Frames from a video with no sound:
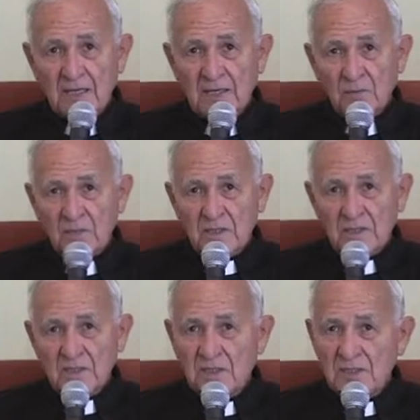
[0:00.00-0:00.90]
It
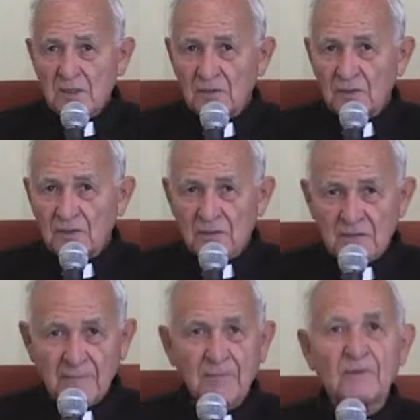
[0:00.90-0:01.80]
was in early
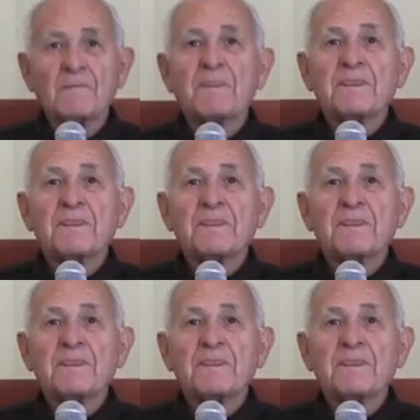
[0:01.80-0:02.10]
December,